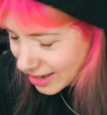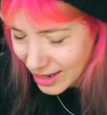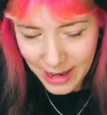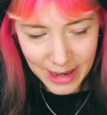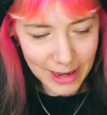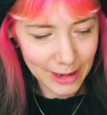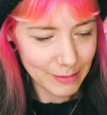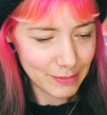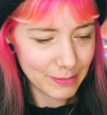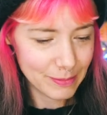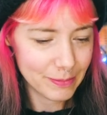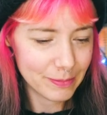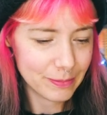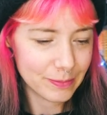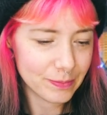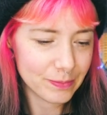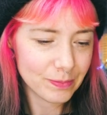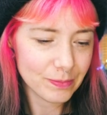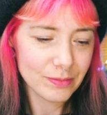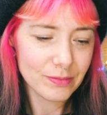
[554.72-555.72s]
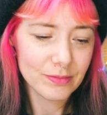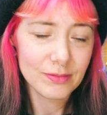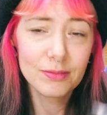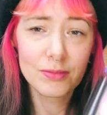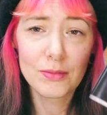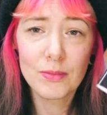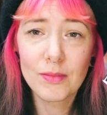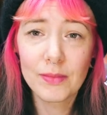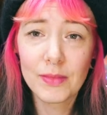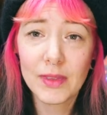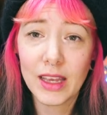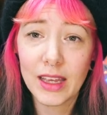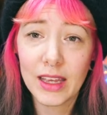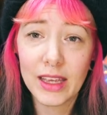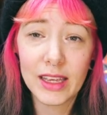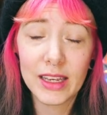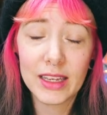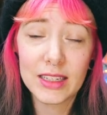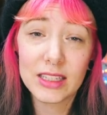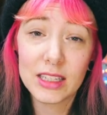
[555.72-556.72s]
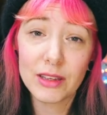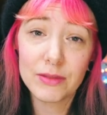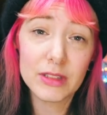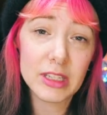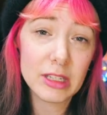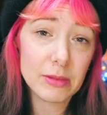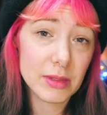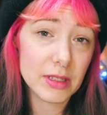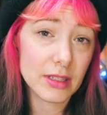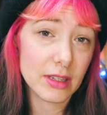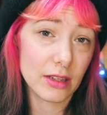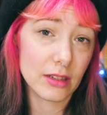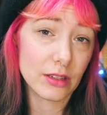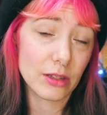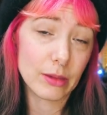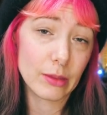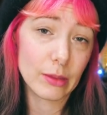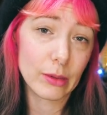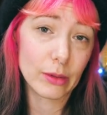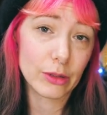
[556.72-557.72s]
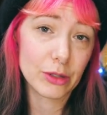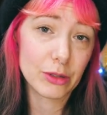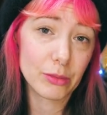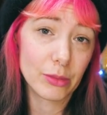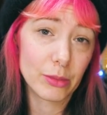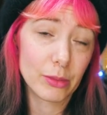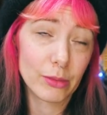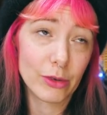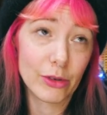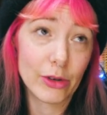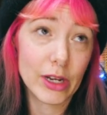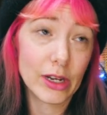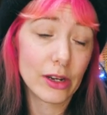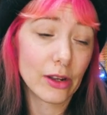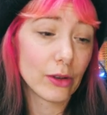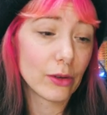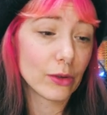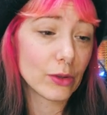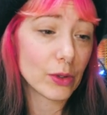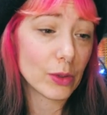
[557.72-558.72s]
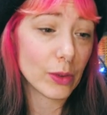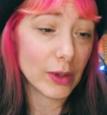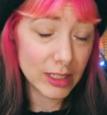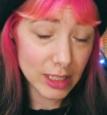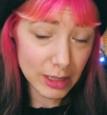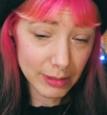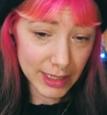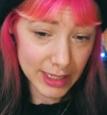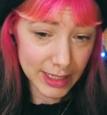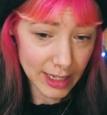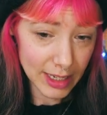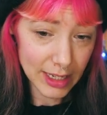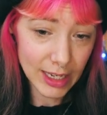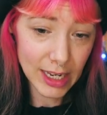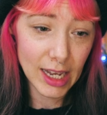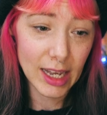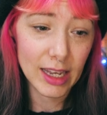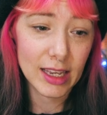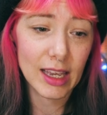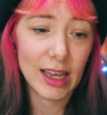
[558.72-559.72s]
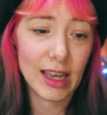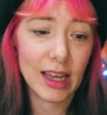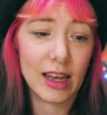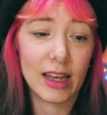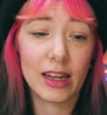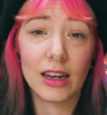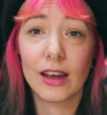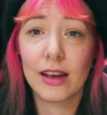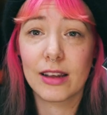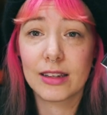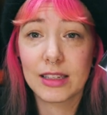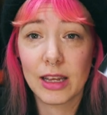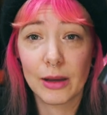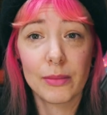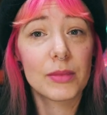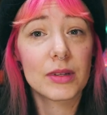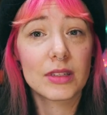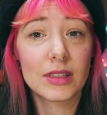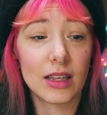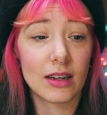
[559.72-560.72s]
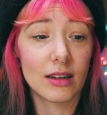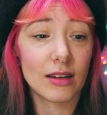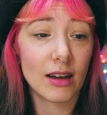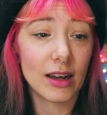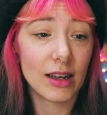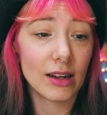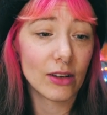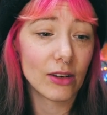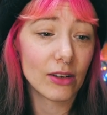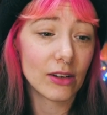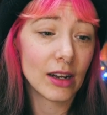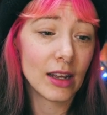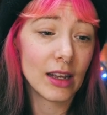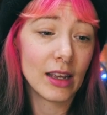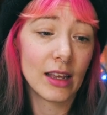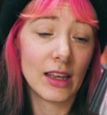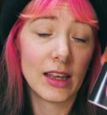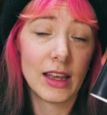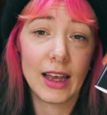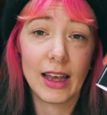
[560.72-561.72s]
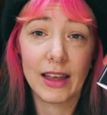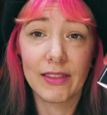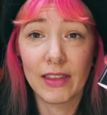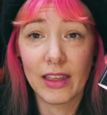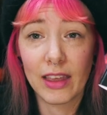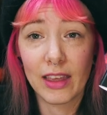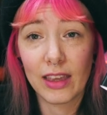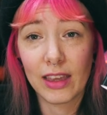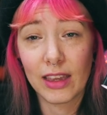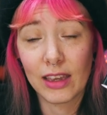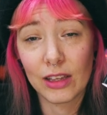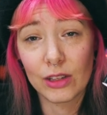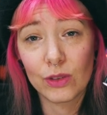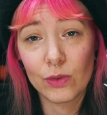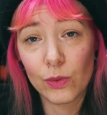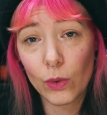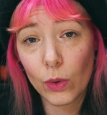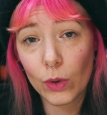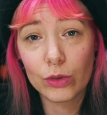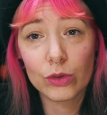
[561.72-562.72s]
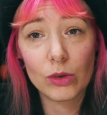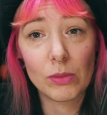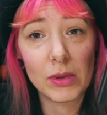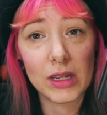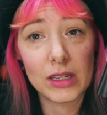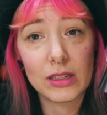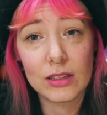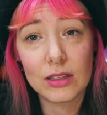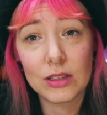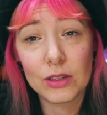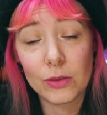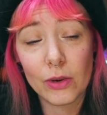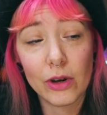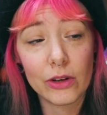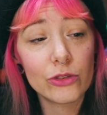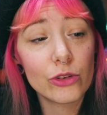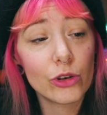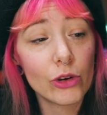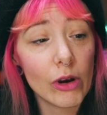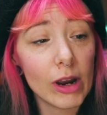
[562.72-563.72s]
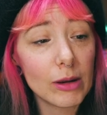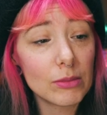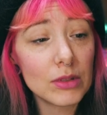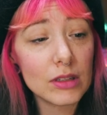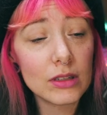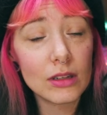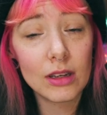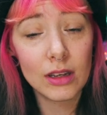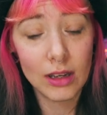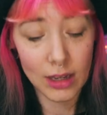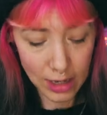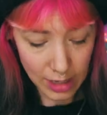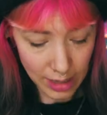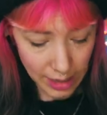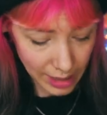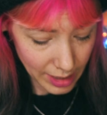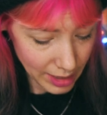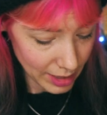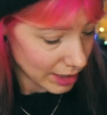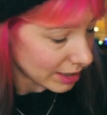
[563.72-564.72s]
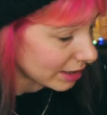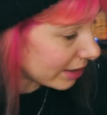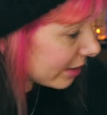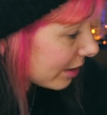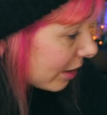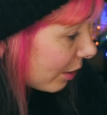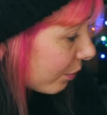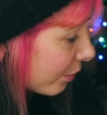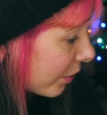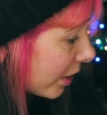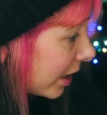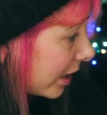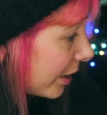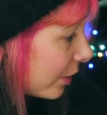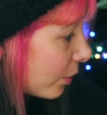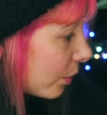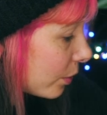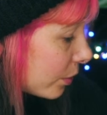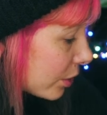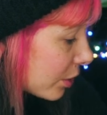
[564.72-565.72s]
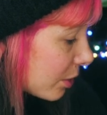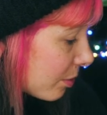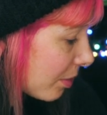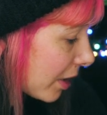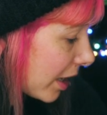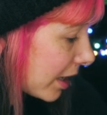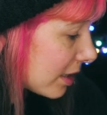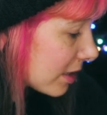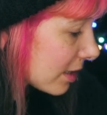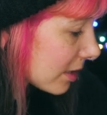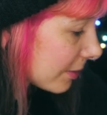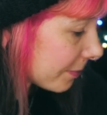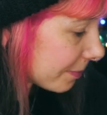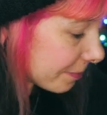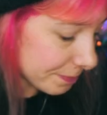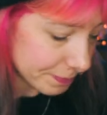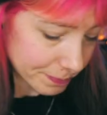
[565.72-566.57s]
It is 70% superwash merino, 20% yak, and 10% nylon. And there is 400 meters to 100 grams. It is a really gorgeous base.